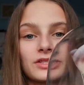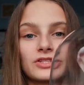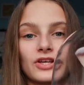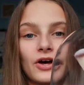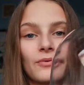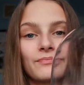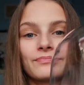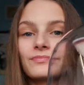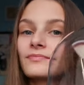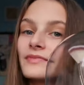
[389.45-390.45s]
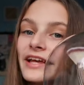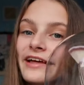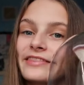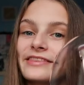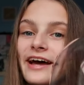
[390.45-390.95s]
So
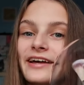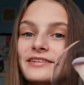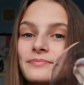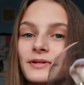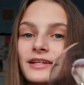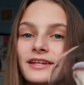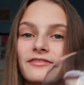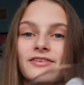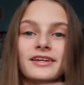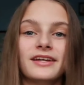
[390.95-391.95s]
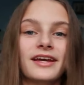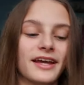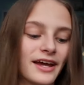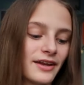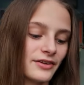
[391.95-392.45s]
that is pretty nifty
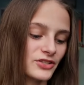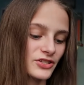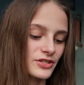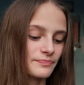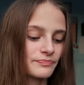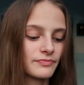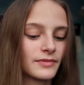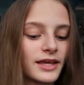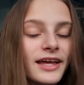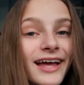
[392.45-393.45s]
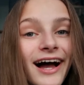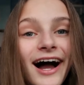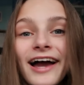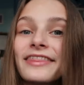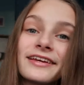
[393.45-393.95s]
and just,
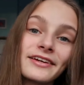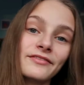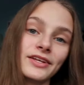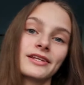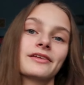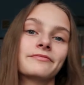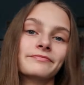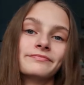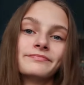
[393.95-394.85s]
I think convenient.